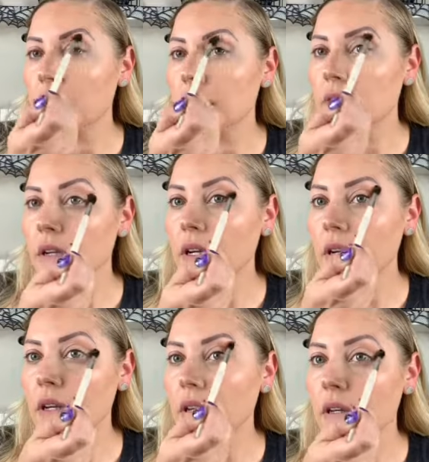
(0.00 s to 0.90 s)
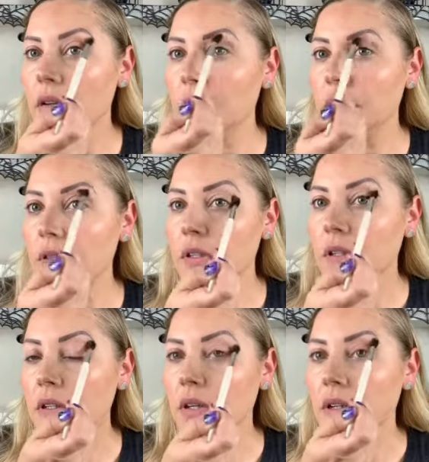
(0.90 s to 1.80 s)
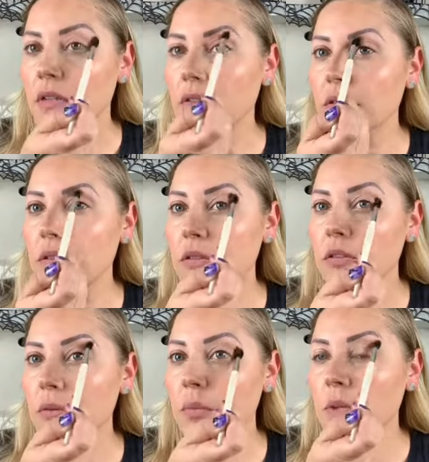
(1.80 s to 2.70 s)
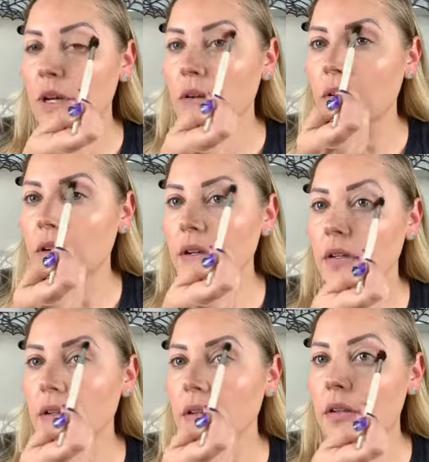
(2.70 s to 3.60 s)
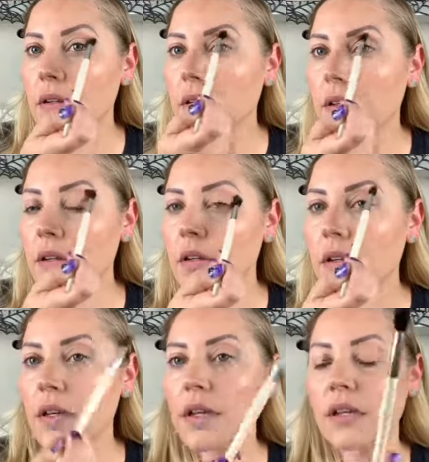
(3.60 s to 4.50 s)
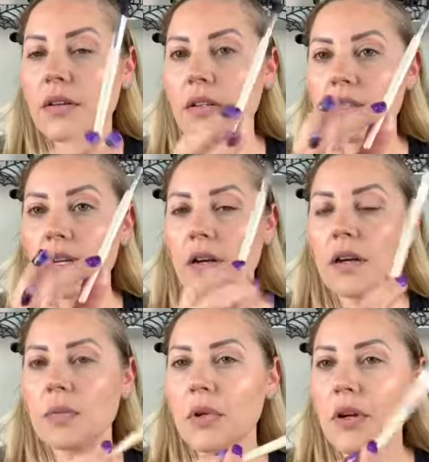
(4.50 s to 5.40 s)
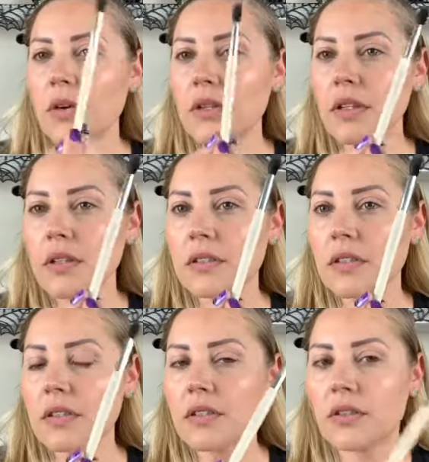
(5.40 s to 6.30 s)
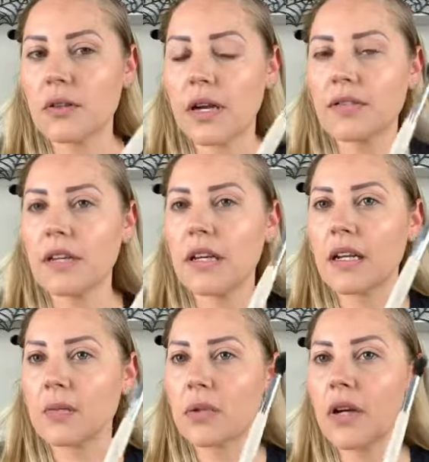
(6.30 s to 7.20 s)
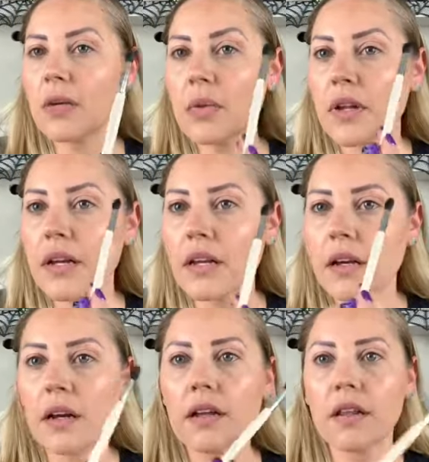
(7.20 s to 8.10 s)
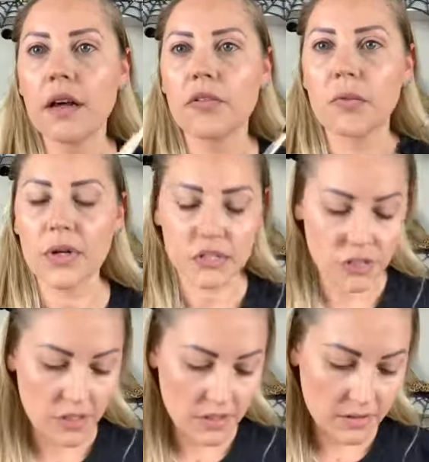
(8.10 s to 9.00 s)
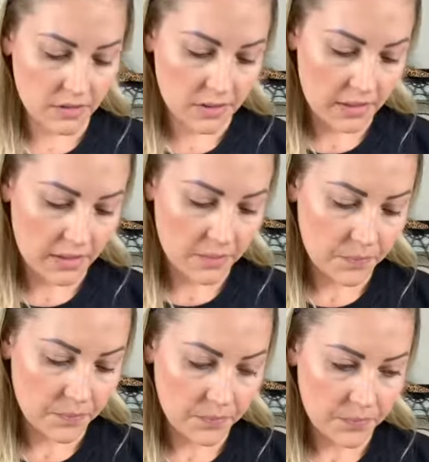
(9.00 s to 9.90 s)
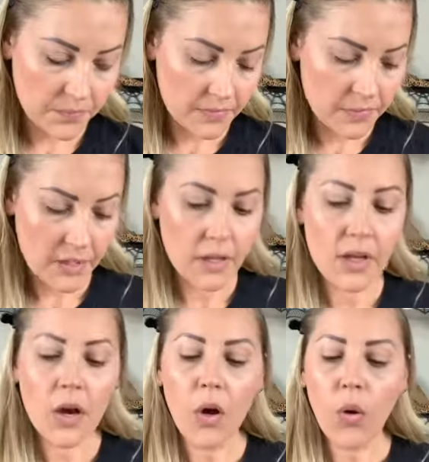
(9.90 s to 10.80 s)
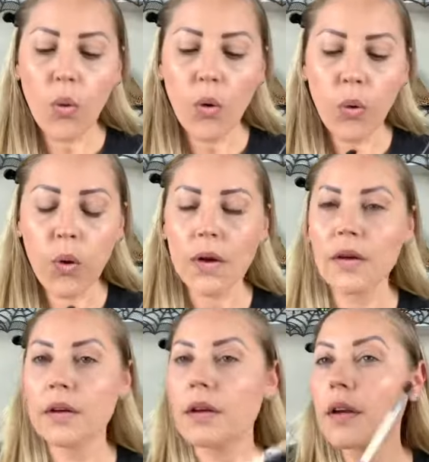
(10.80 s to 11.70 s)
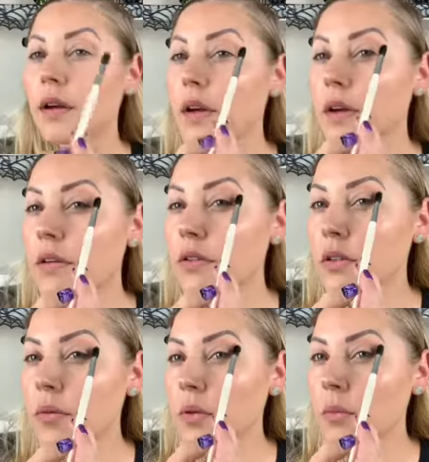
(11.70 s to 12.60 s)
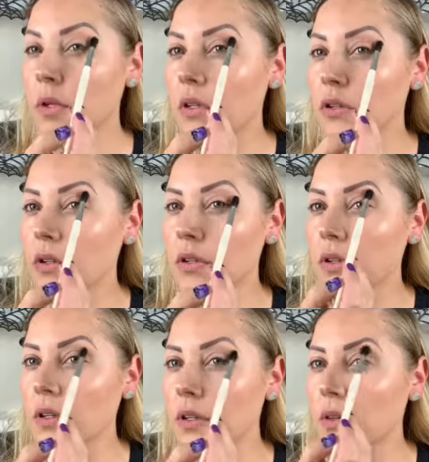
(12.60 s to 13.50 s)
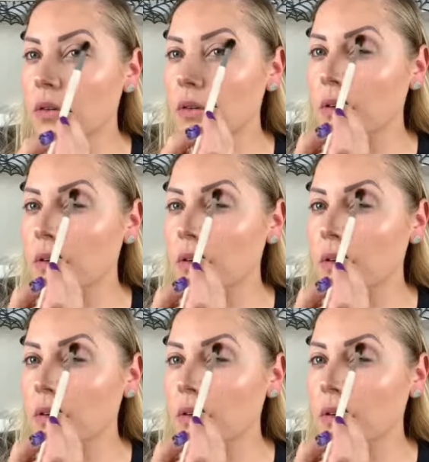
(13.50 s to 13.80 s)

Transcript: Okay, we're just gonna kind of sweep that on. You can tell I'm not holding on to this too heavy and I'm not applying a lot of pressure, okay? So you wanna make sure that you